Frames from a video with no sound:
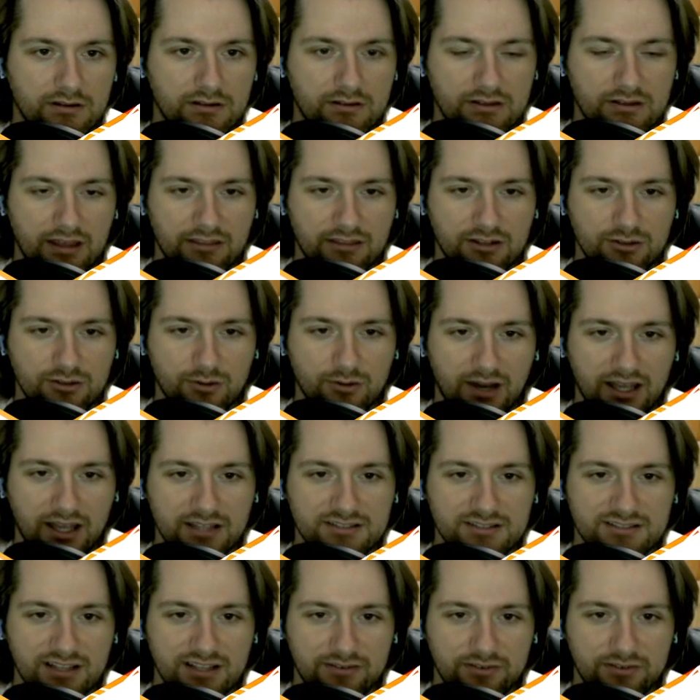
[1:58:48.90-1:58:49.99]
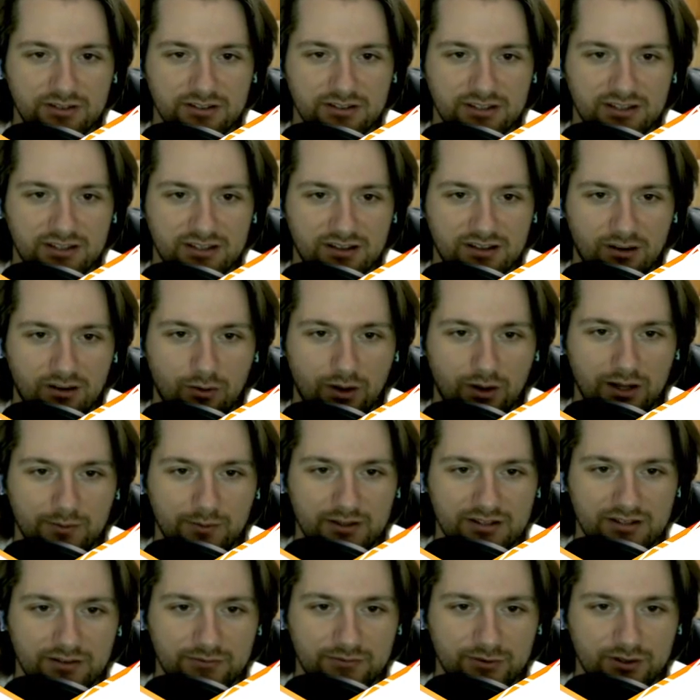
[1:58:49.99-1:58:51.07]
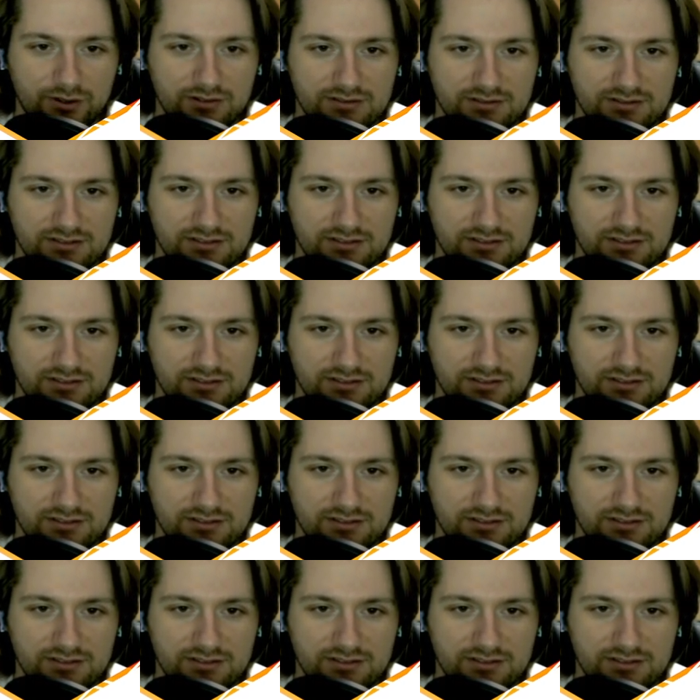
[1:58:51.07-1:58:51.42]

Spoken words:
Yeah, the UI is definitely quite a bit different.